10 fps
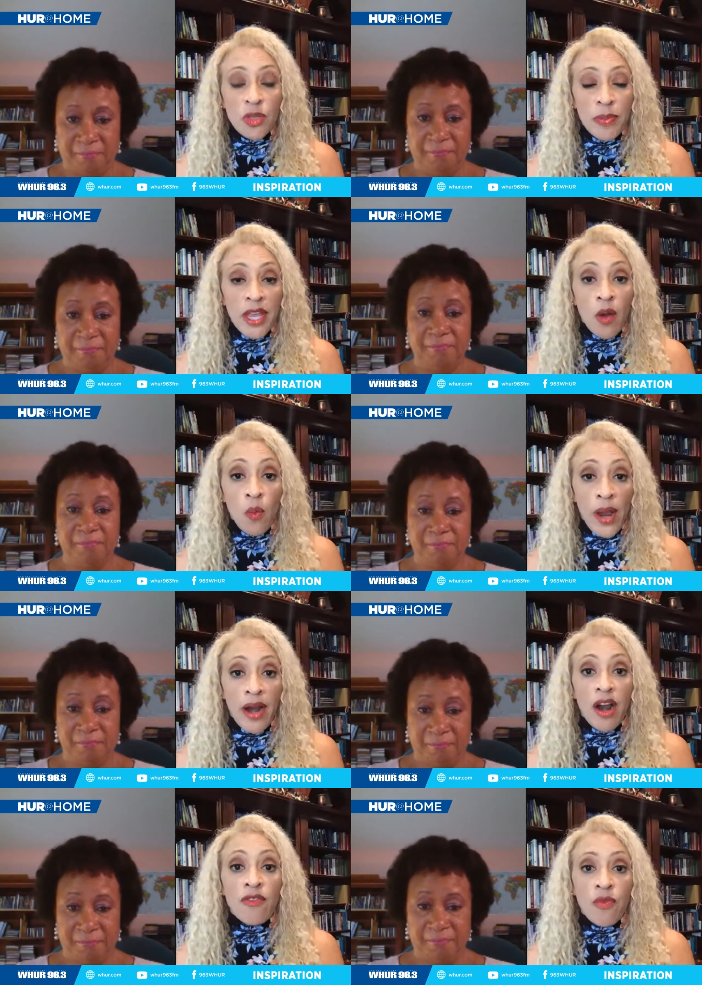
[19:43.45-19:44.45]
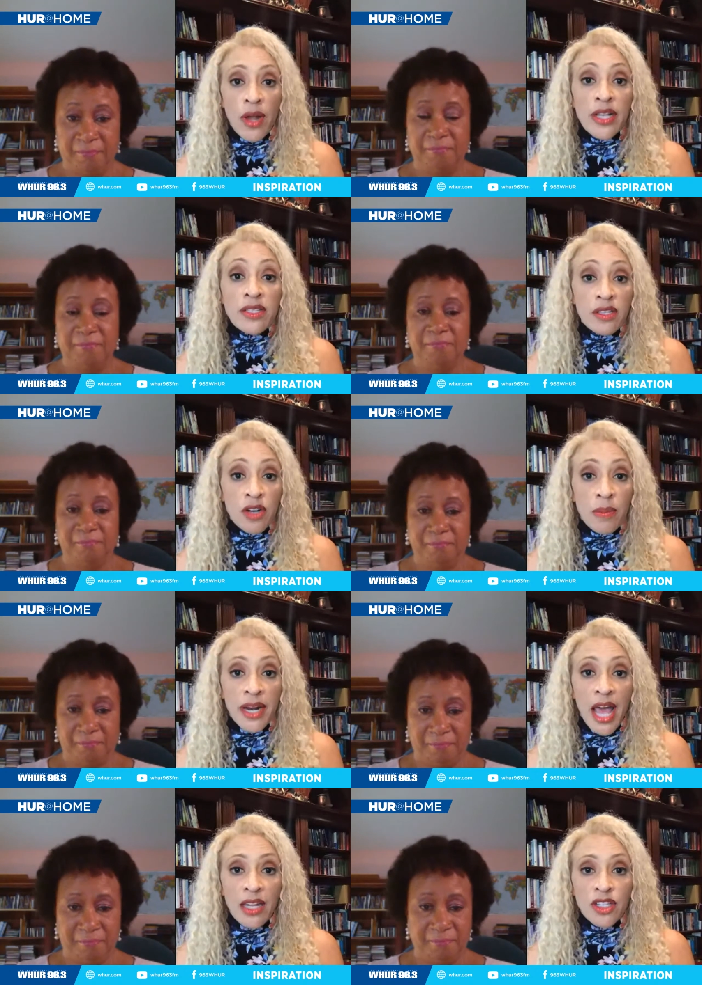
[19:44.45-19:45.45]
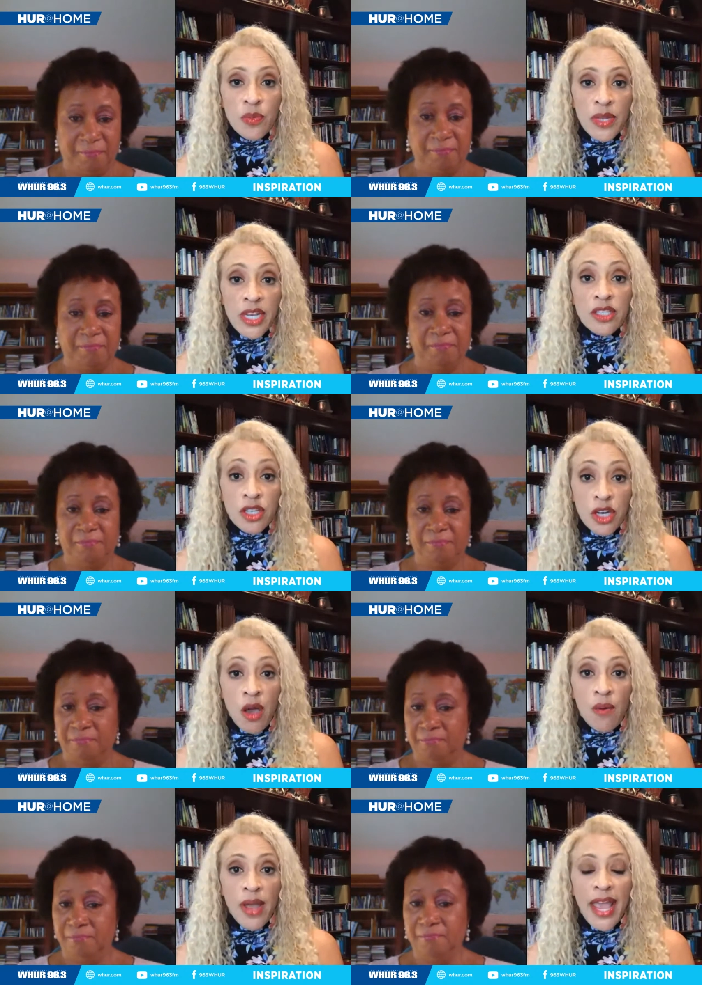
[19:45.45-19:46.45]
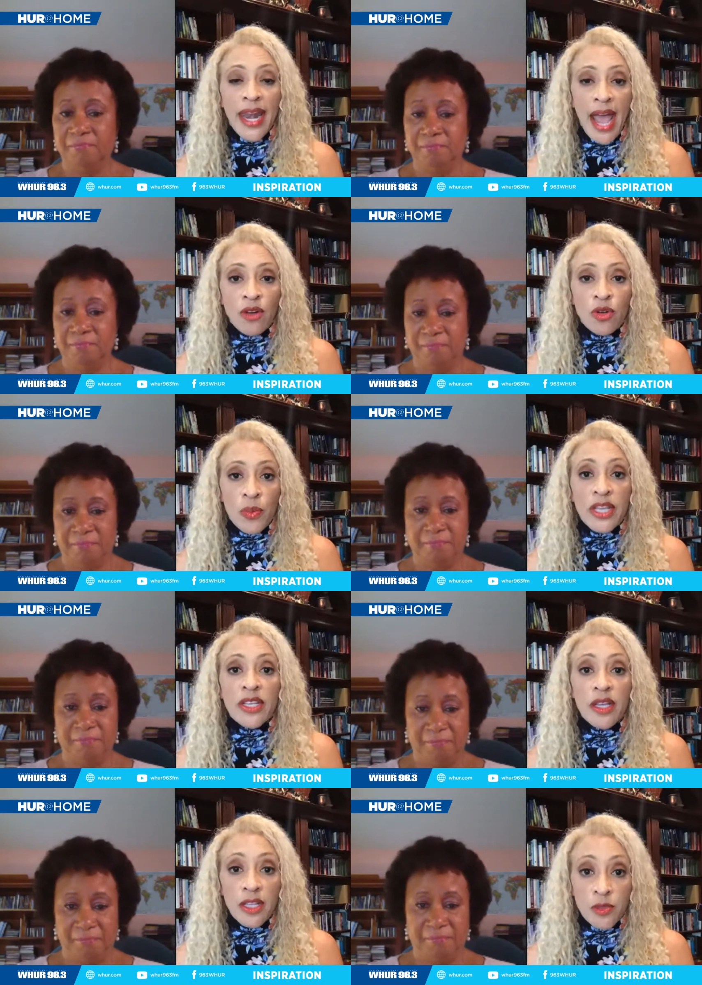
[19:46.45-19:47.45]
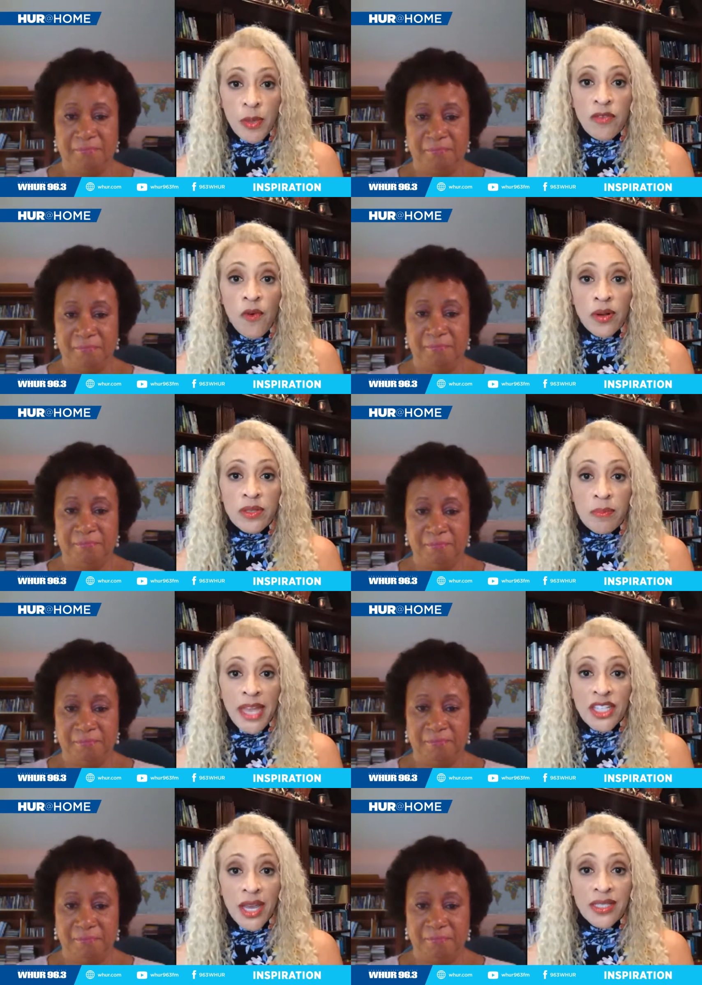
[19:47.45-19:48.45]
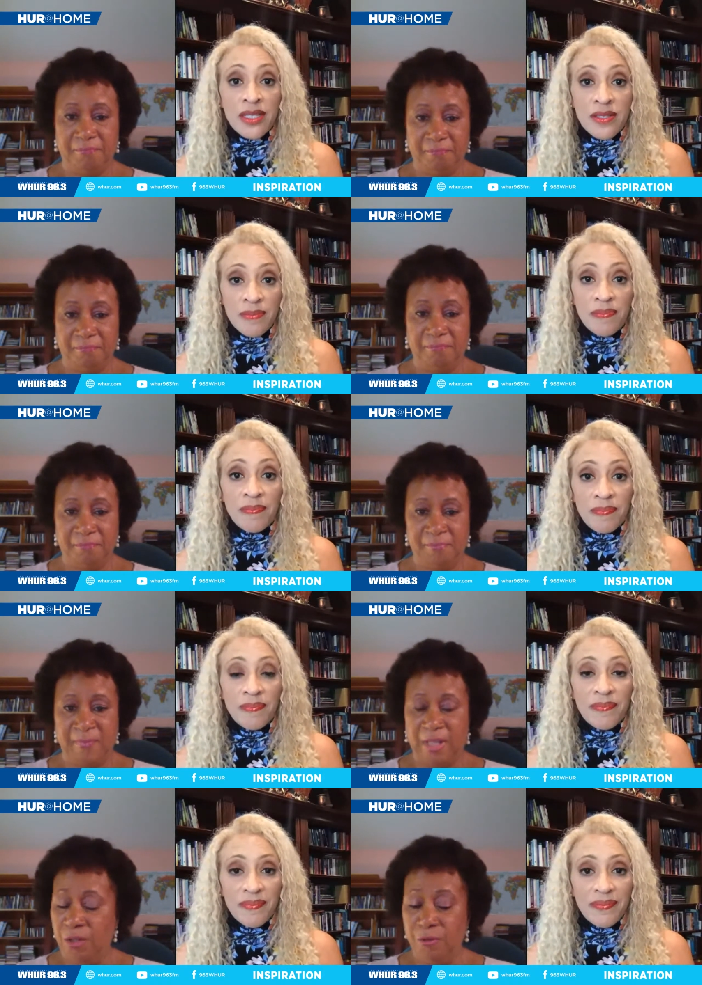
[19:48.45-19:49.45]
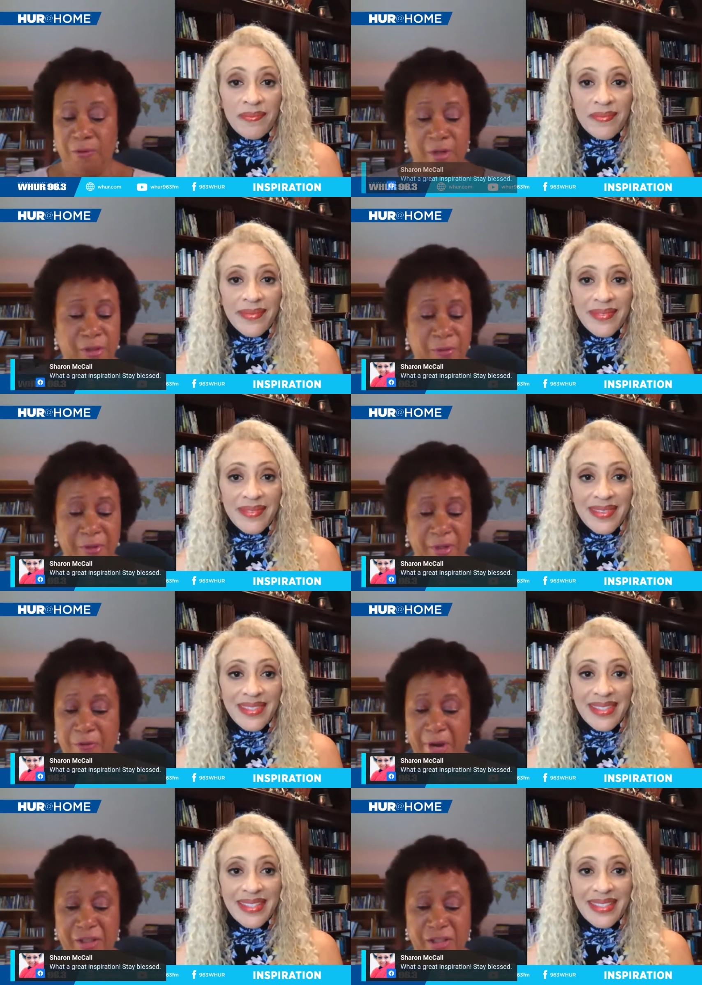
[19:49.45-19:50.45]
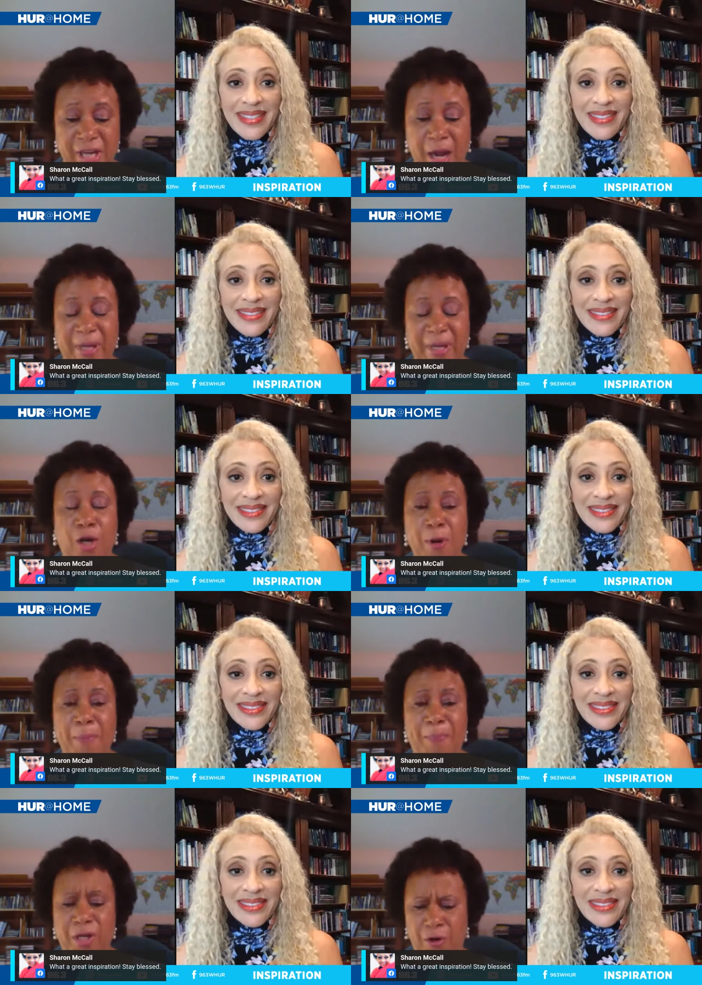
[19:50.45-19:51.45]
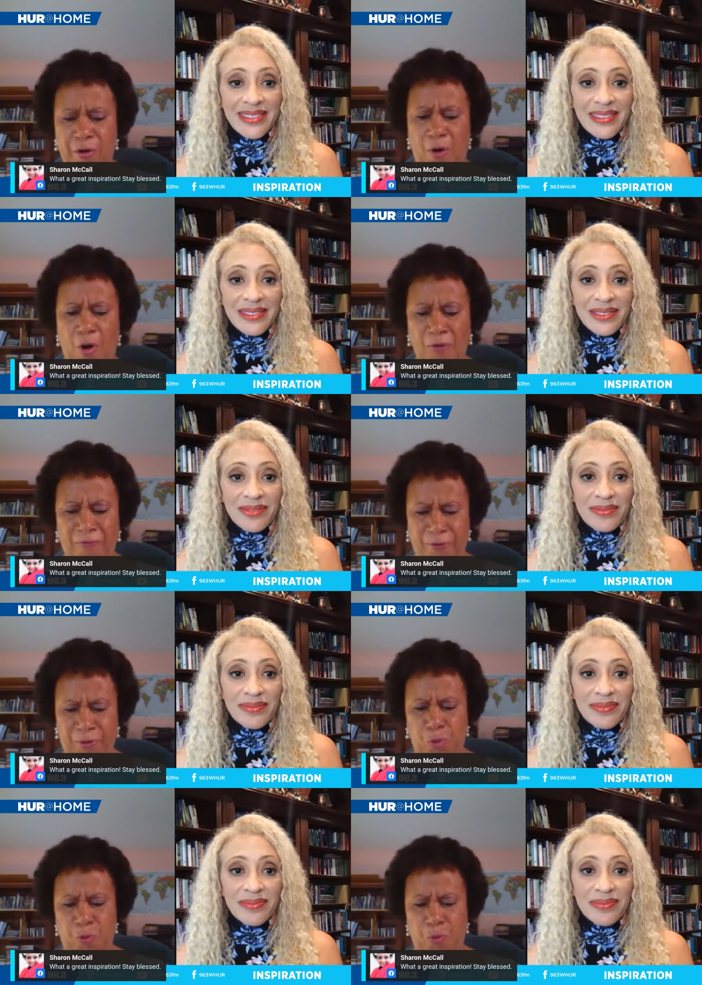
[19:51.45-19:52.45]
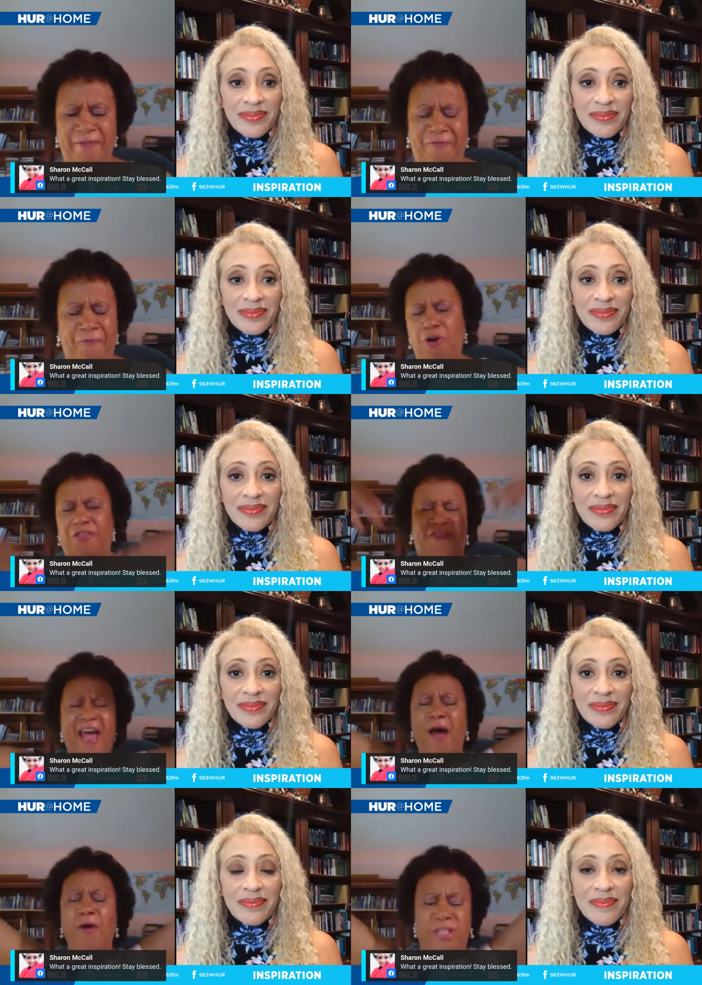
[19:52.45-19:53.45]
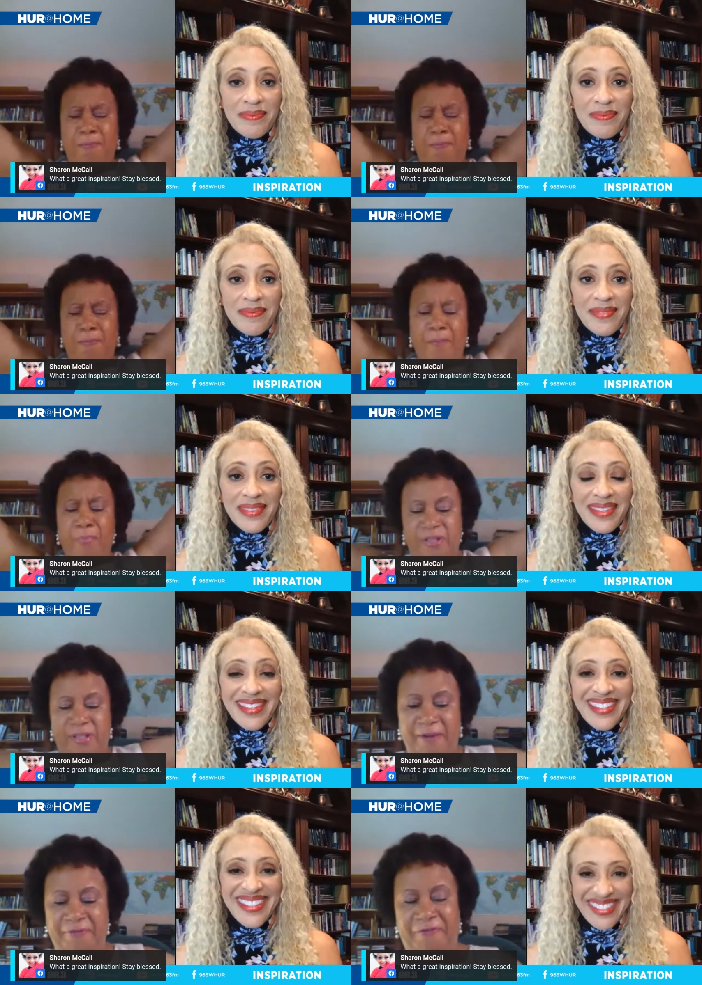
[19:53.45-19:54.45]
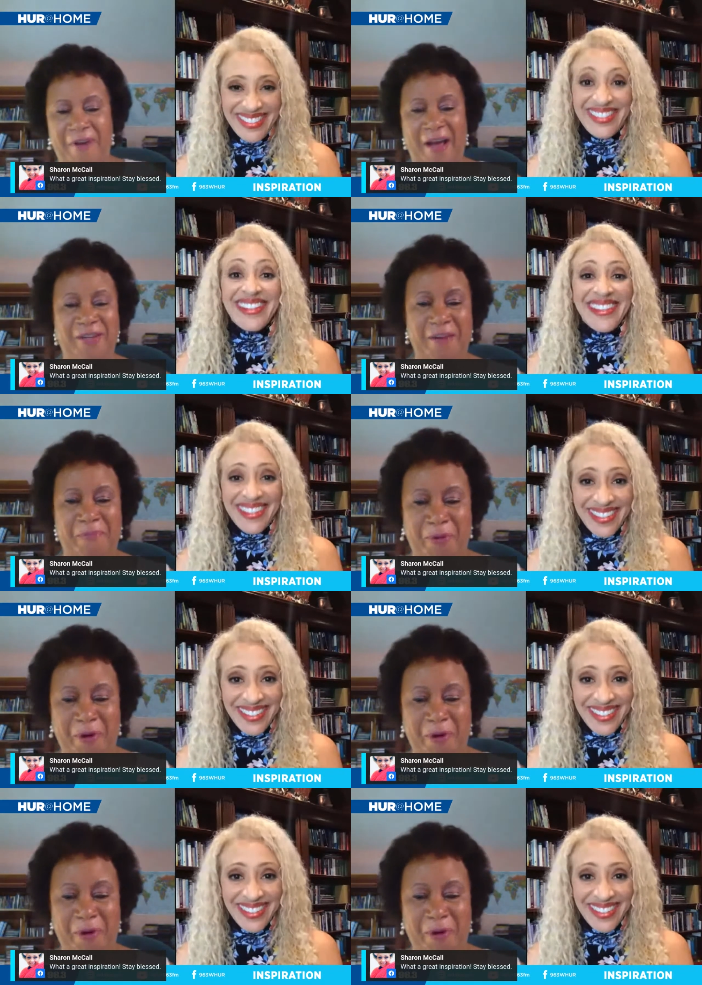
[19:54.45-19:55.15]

Speaker 1: to be aware of what is the terminology we need to know and how do we speak forth to make changes.
Speaker 2: You are doing a great job equipping your over 24,000 members of the Fountain of